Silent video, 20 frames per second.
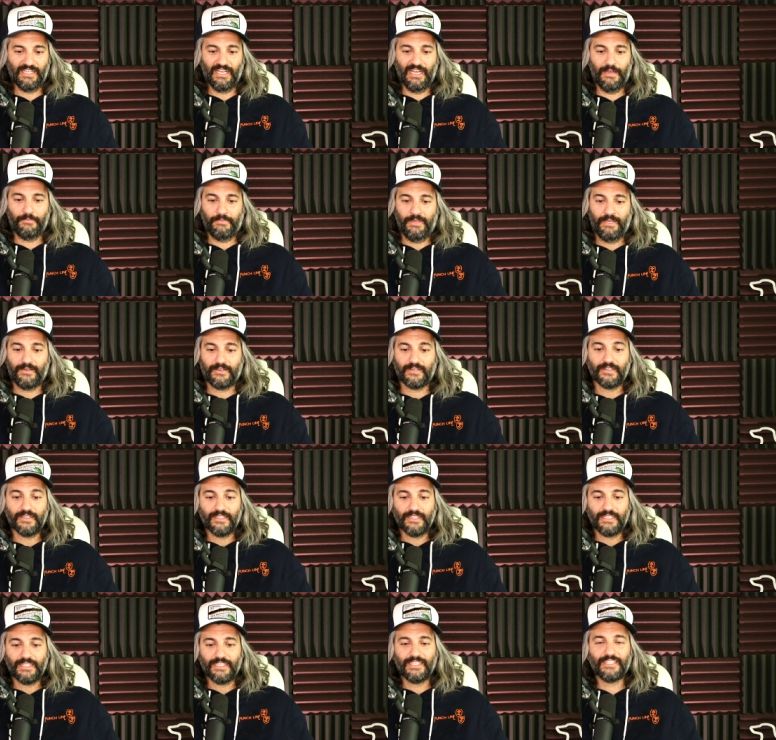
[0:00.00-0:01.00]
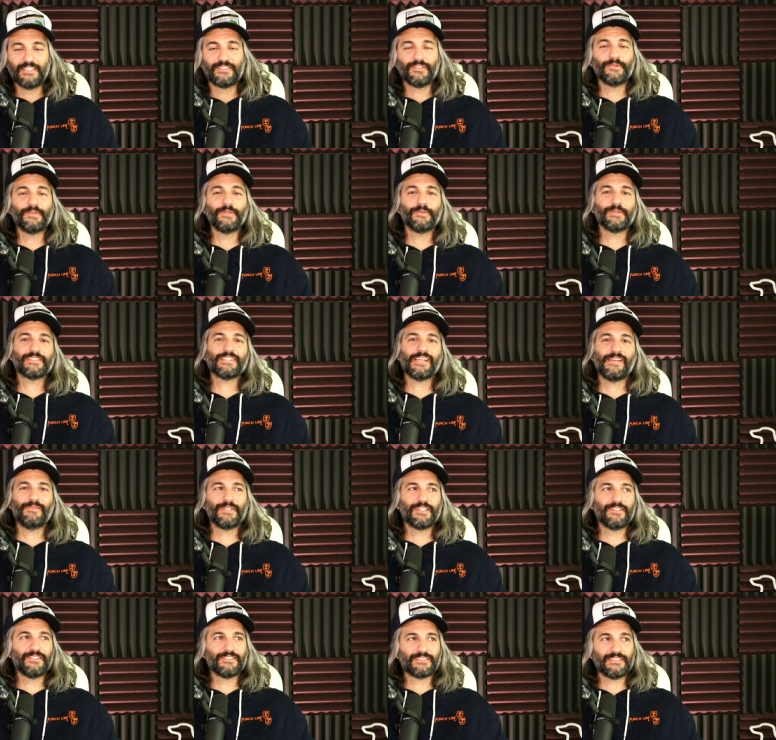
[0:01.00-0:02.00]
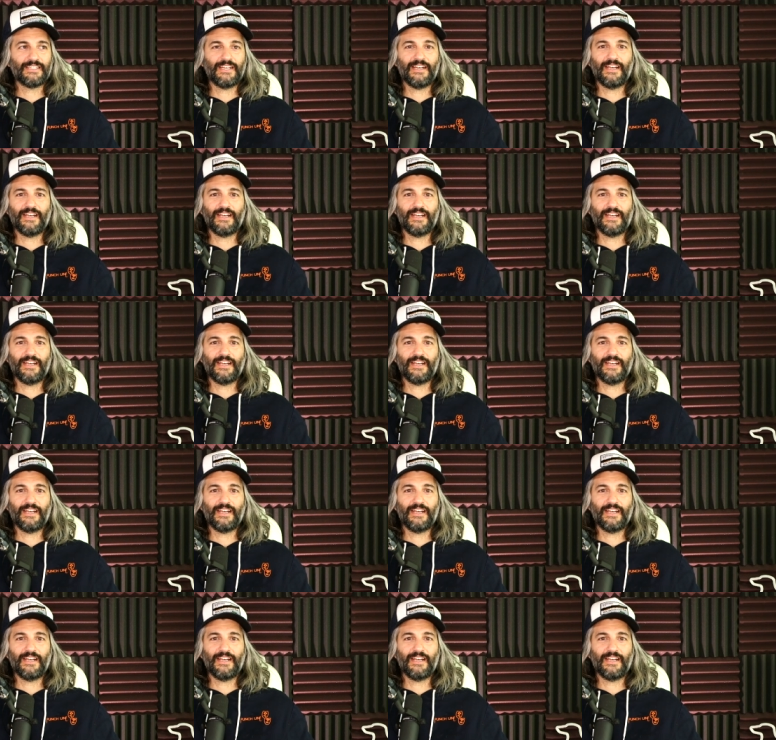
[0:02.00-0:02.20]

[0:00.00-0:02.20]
Amir. He told me one time, he goes,